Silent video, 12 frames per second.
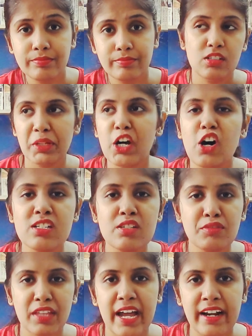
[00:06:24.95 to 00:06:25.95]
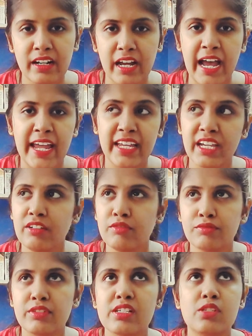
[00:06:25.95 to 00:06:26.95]
So because of that, I
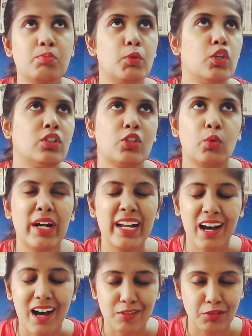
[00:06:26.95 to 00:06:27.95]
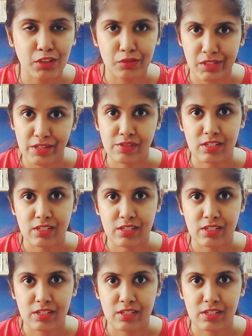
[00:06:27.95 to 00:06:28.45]
gave this book 2.5 out of 5